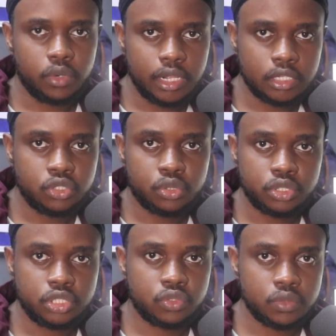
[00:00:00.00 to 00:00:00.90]
Ryan
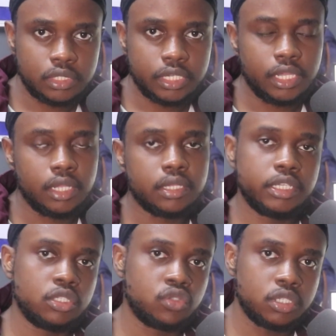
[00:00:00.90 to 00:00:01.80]
Trost tweet again
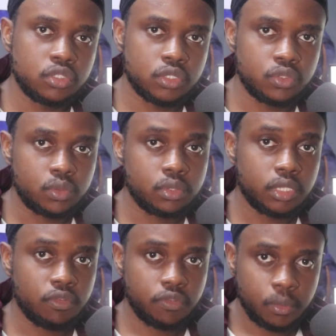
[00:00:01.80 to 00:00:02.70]
in 2021
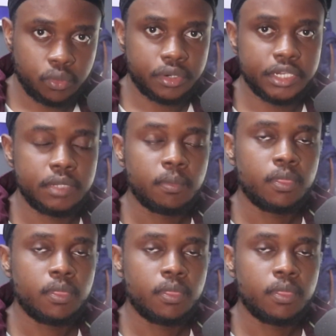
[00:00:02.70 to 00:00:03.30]
in February.